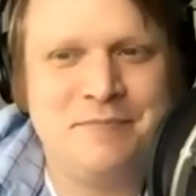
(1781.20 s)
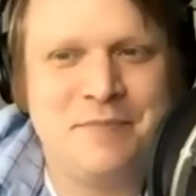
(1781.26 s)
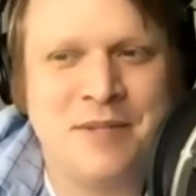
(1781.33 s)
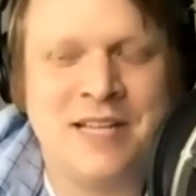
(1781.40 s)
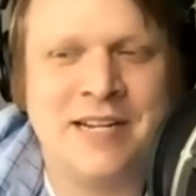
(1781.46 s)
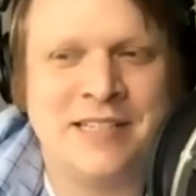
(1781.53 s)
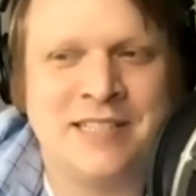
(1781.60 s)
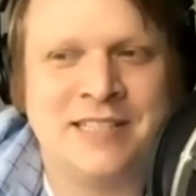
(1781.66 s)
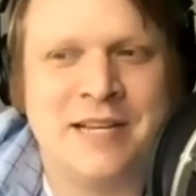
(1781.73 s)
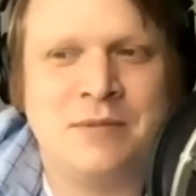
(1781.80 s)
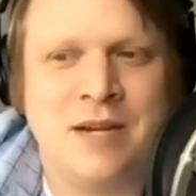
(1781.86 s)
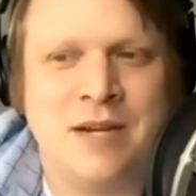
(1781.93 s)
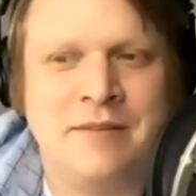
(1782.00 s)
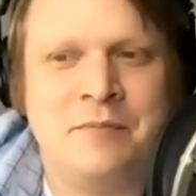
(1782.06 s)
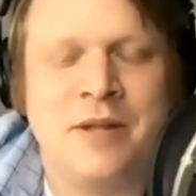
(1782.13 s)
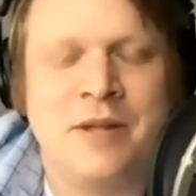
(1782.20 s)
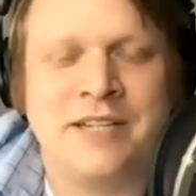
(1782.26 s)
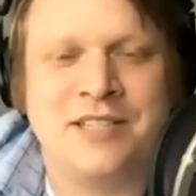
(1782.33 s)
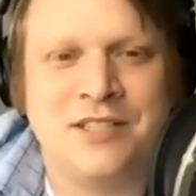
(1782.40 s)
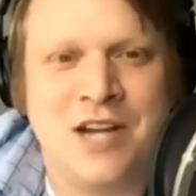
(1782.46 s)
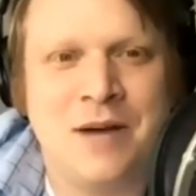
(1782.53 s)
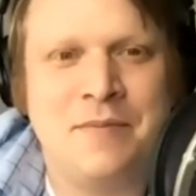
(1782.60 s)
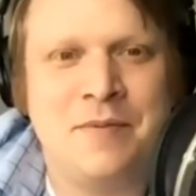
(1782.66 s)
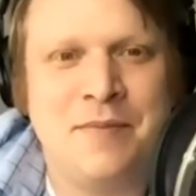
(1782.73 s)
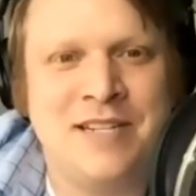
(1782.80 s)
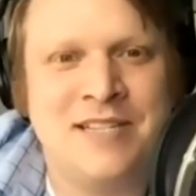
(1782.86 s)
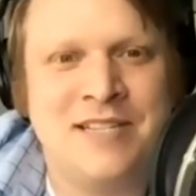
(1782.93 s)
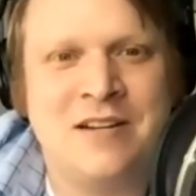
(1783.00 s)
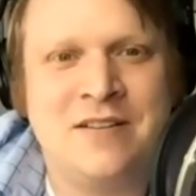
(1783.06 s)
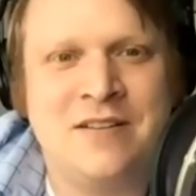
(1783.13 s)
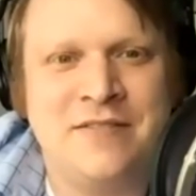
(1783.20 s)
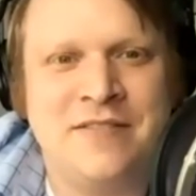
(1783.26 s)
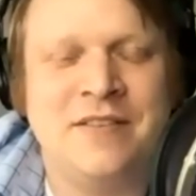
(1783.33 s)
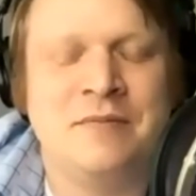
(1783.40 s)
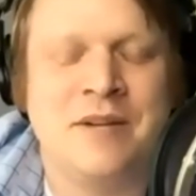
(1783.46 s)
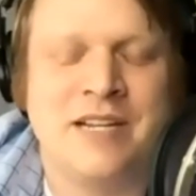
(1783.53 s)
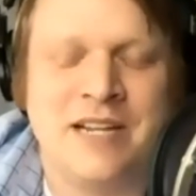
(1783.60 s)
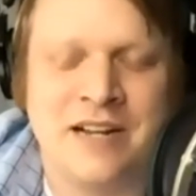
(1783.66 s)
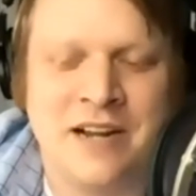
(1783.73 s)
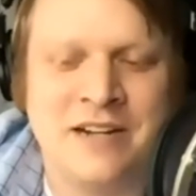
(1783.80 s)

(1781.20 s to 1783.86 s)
But then at the same time, I'm like stopping myself. I'm like, I gotta